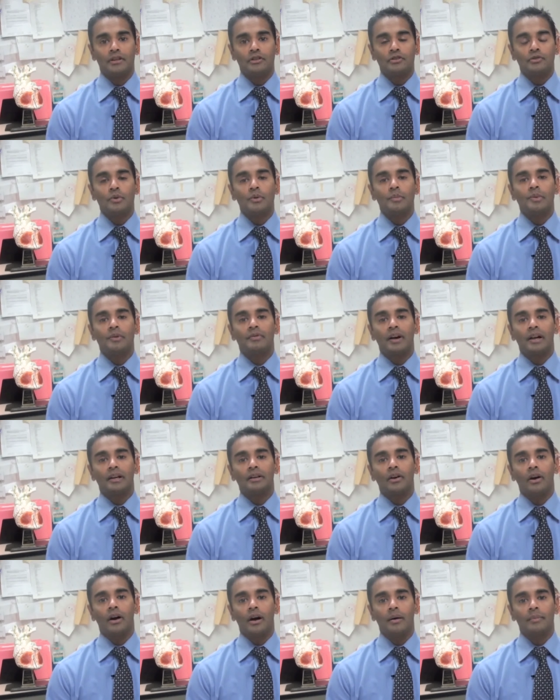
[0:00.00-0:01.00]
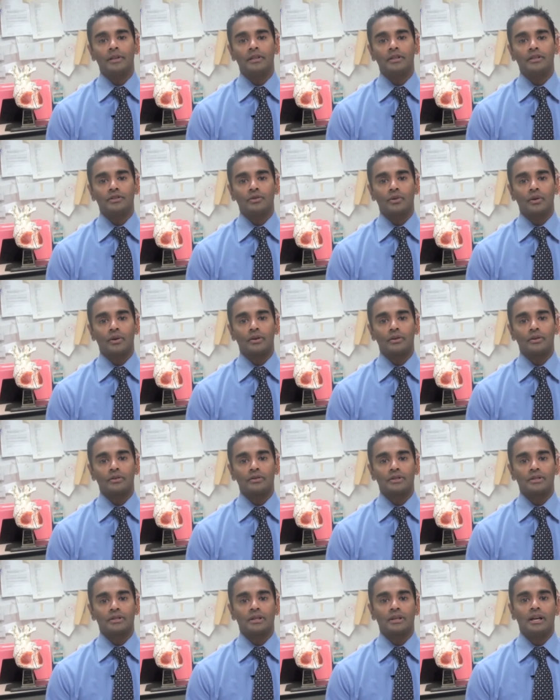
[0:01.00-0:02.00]
This group of uncommon
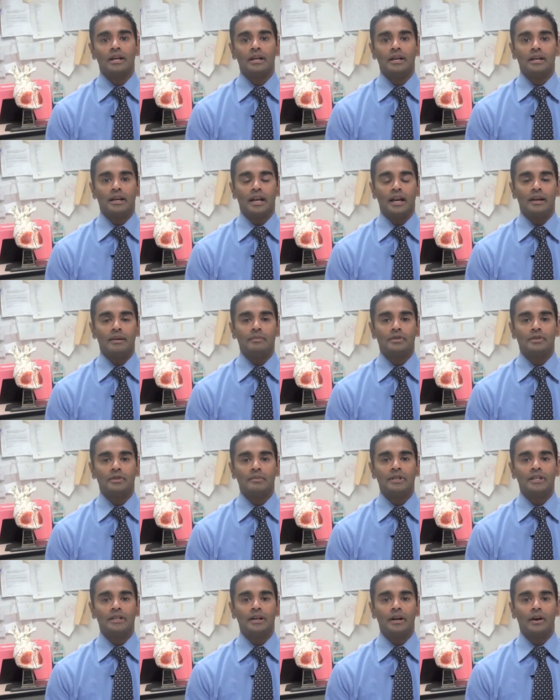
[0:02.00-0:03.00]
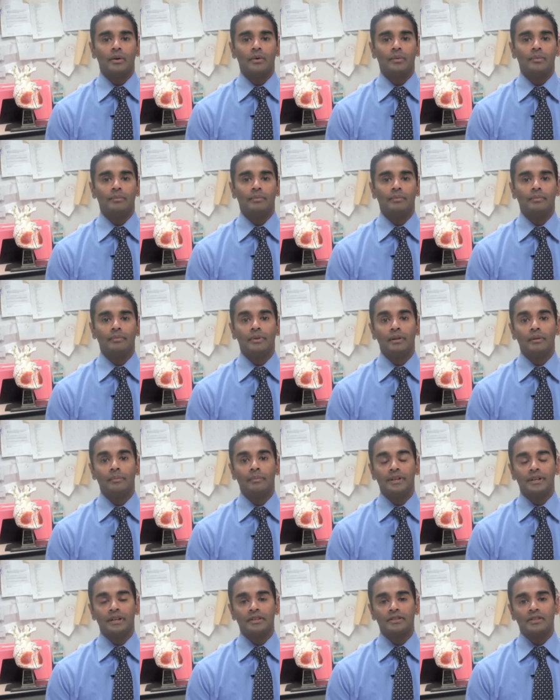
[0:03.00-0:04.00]
disorders came to be known
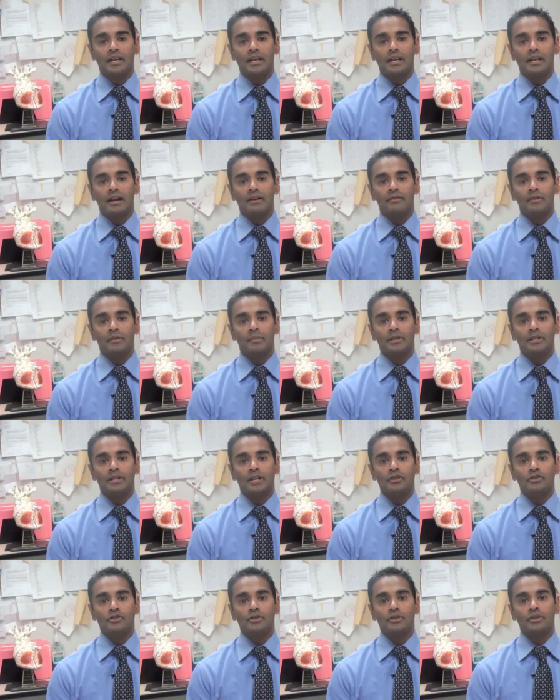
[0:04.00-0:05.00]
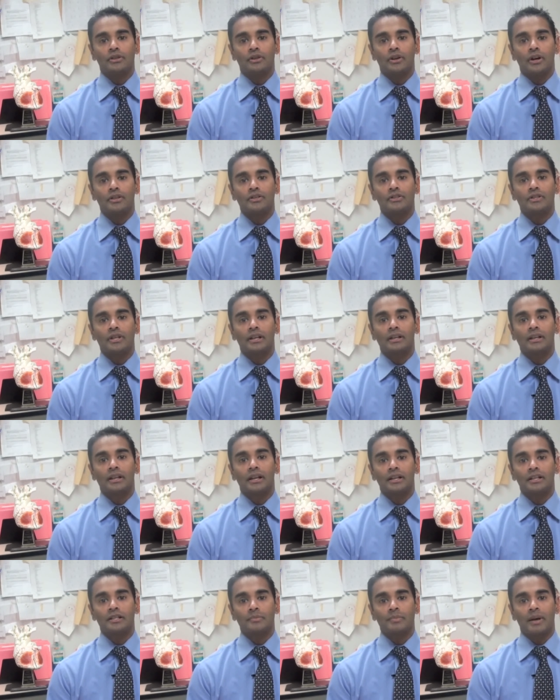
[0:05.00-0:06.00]
because they have the potential to cause sudden
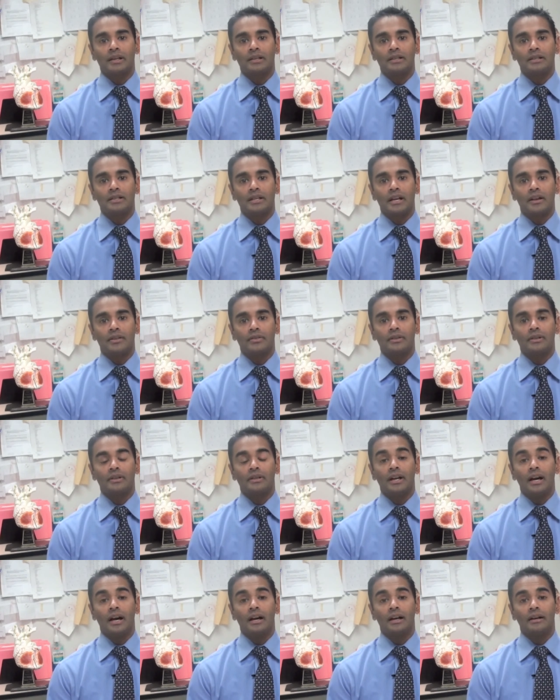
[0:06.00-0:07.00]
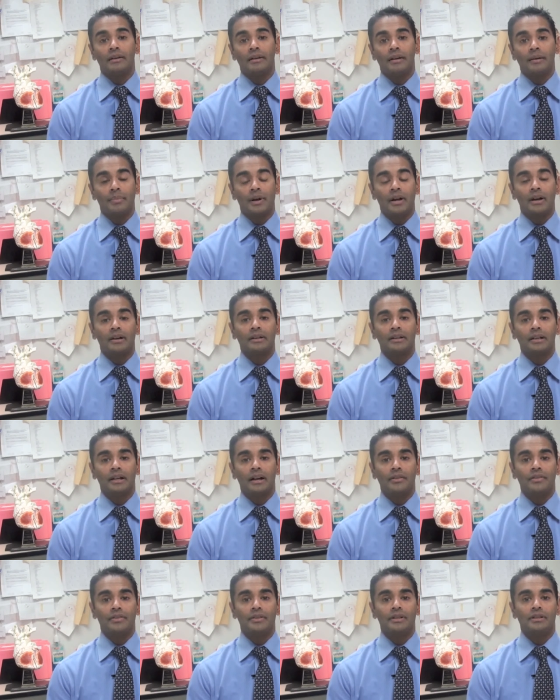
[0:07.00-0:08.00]
unexpected death in young, apparently
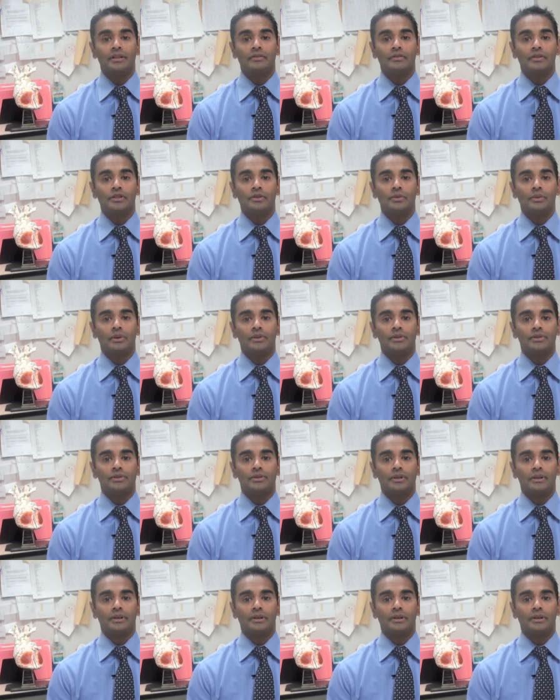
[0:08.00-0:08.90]
healthy individuals.